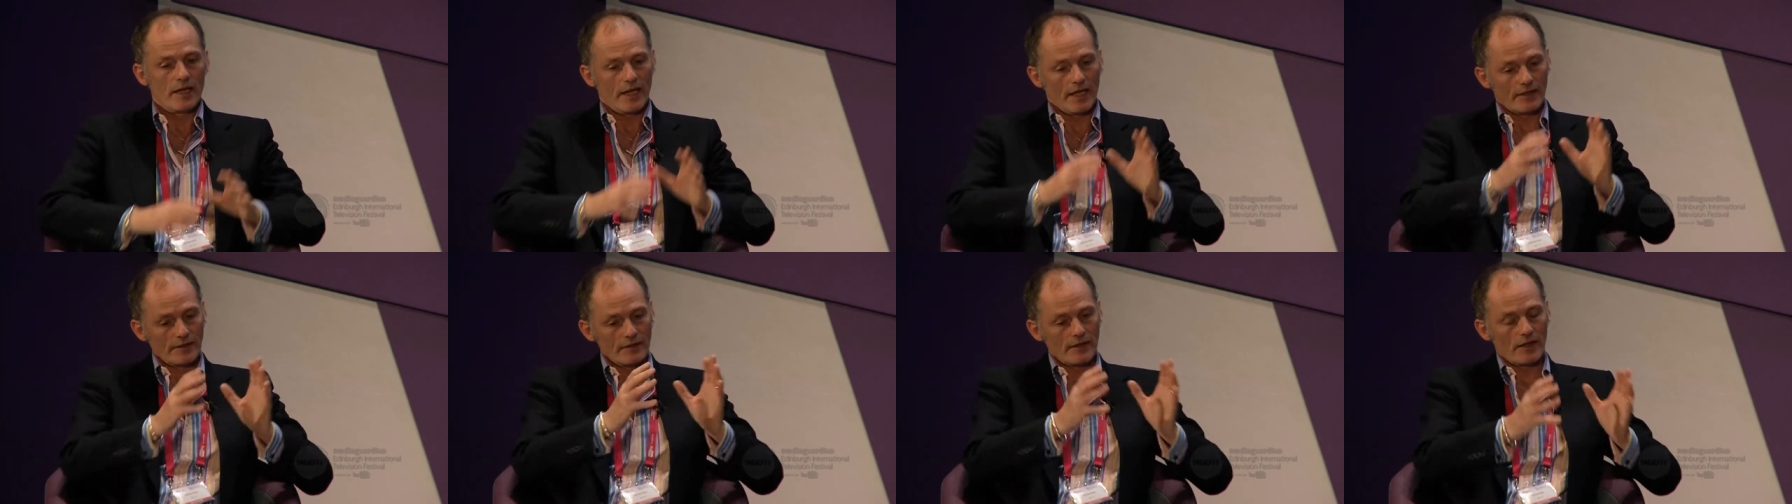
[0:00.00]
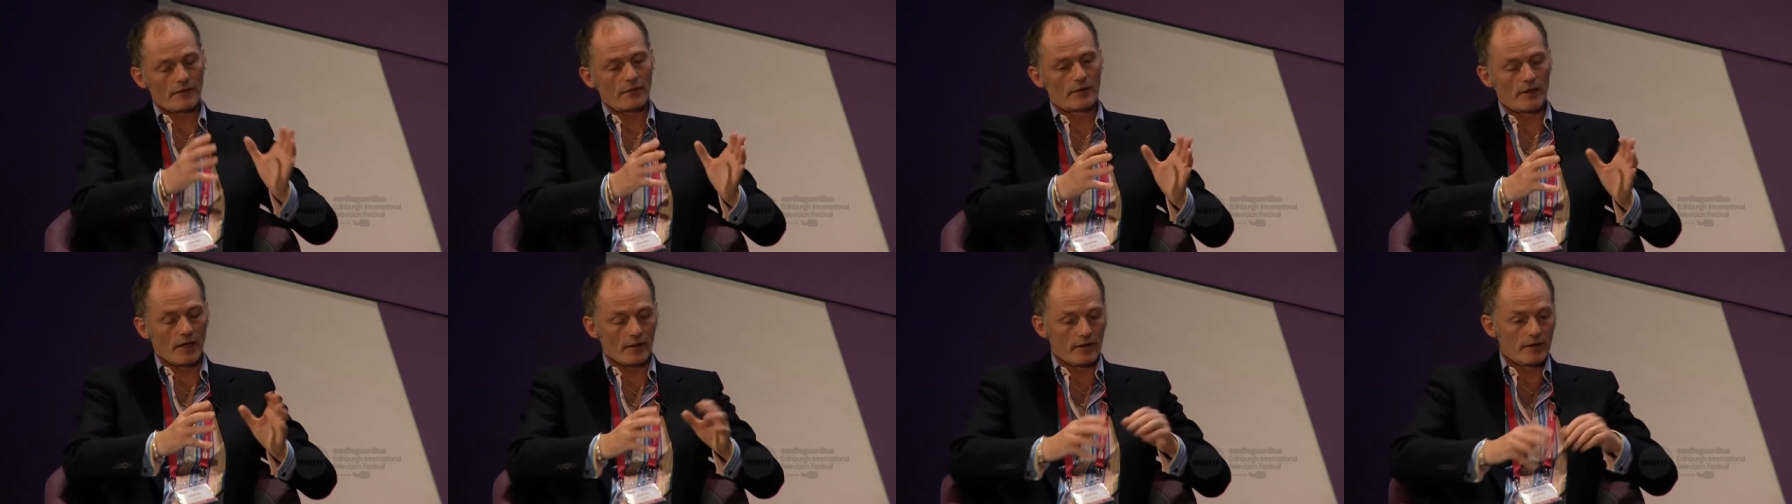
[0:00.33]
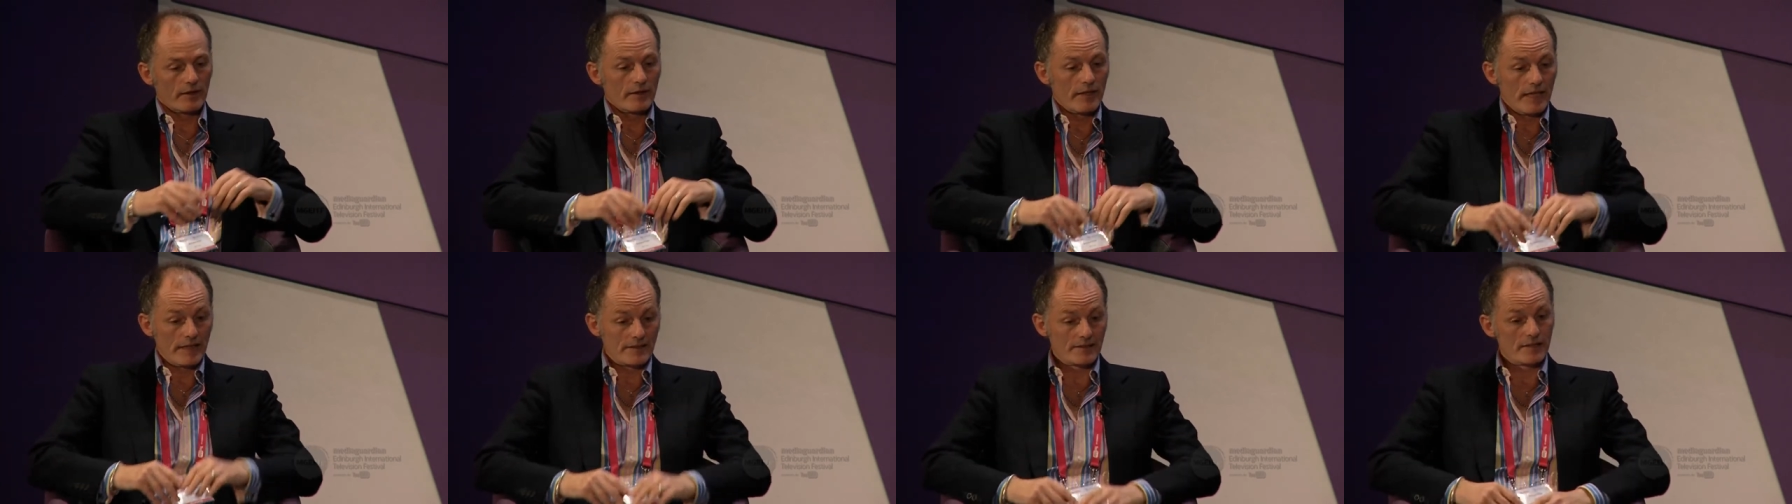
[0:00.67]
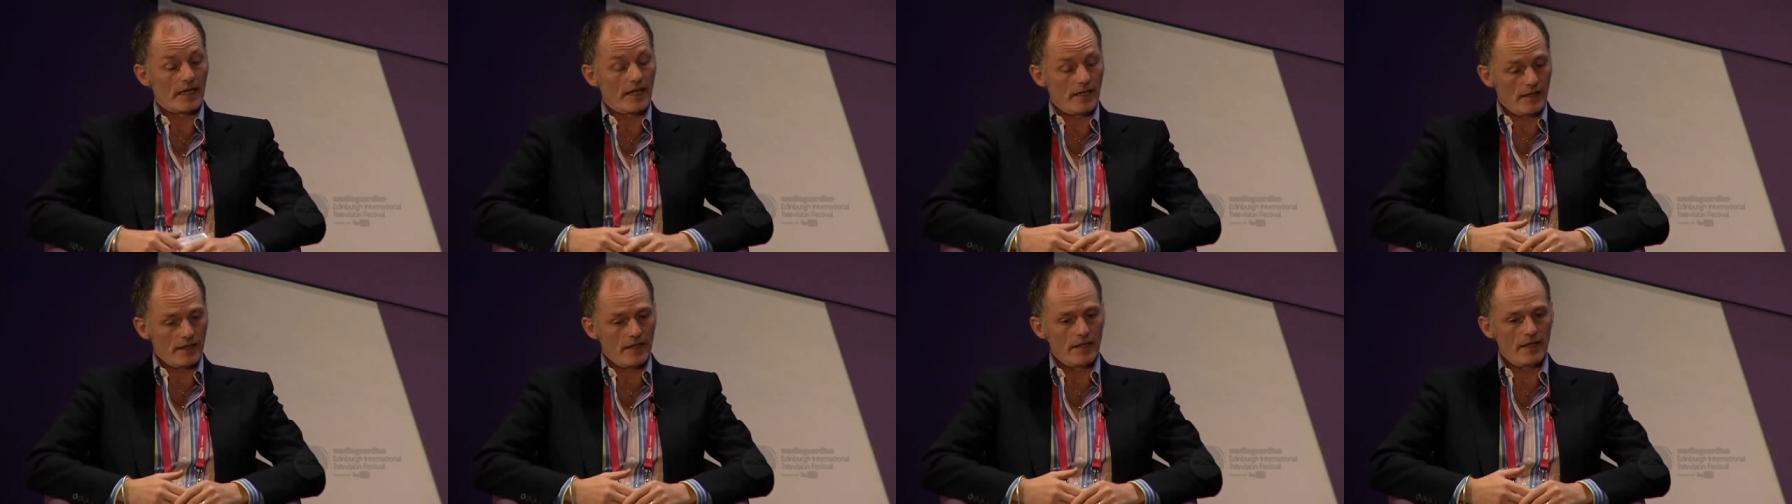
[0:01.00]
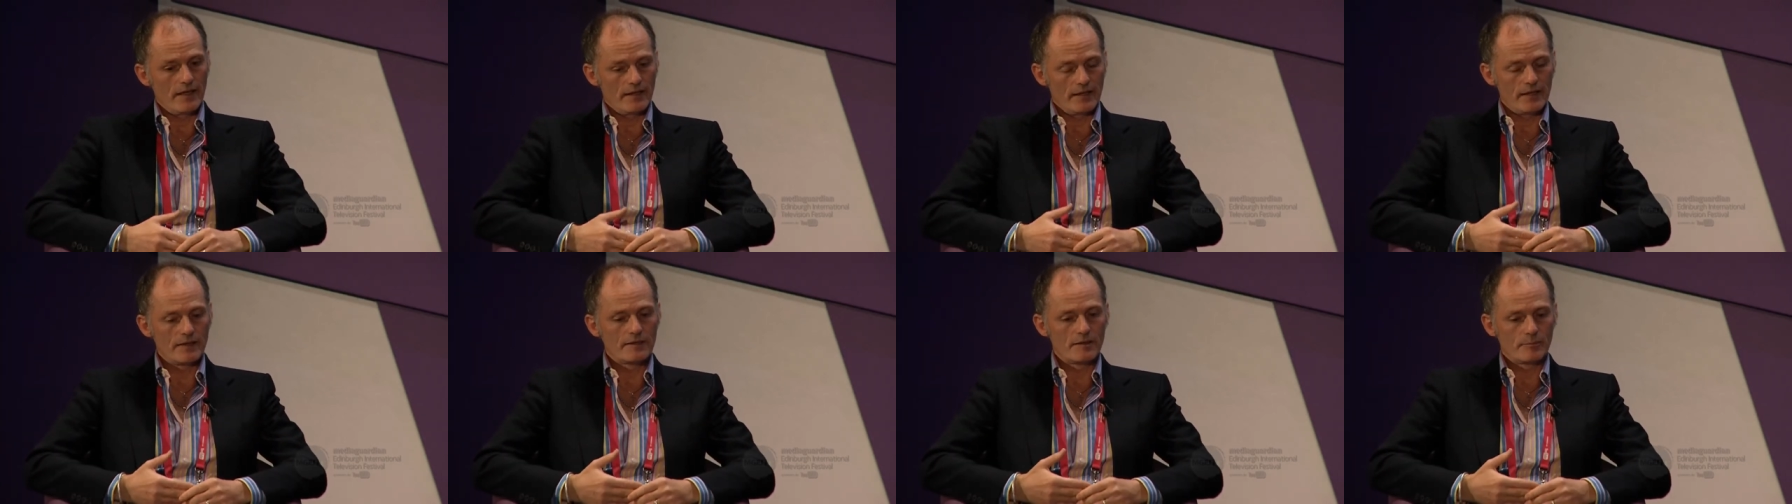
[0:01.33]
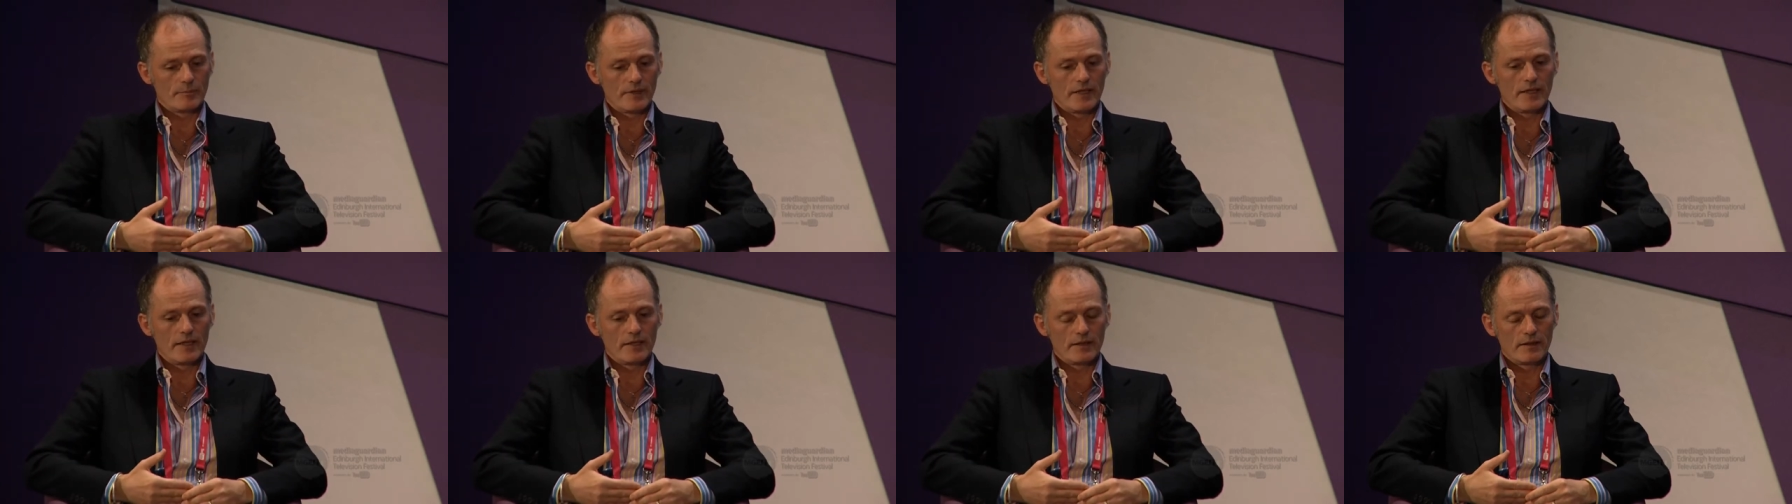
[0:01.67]
In the other area, it's, it, it is a
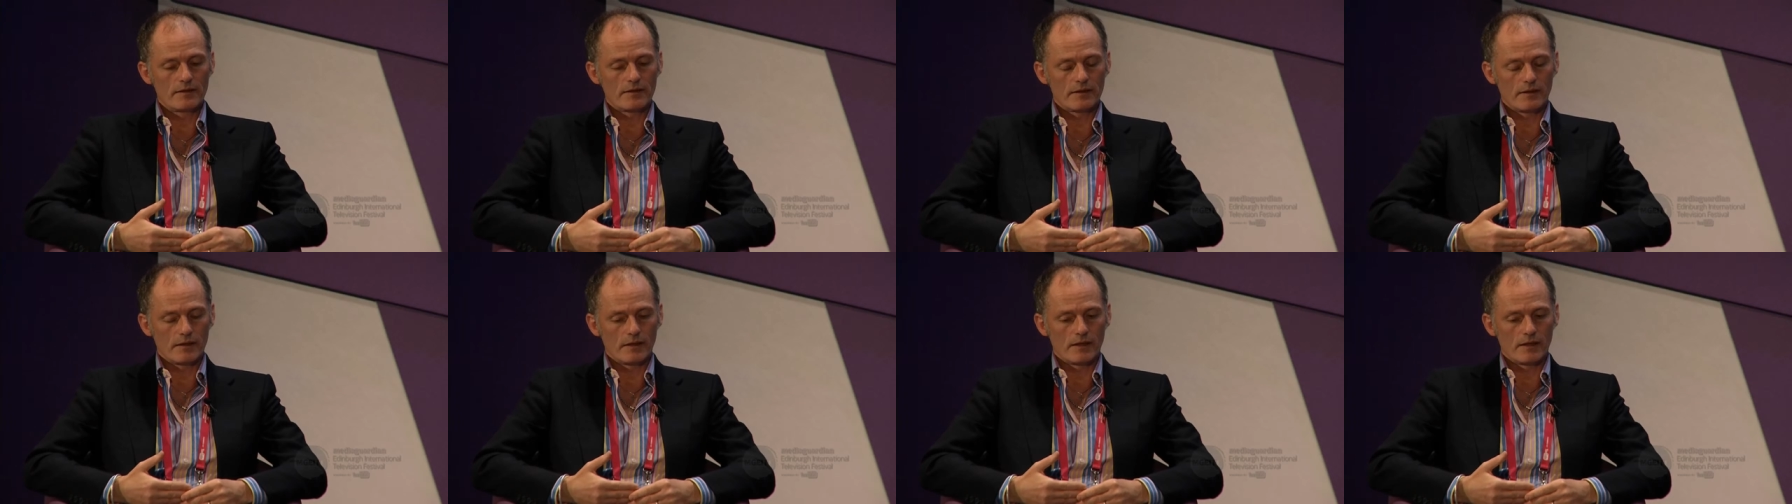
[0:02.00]
big,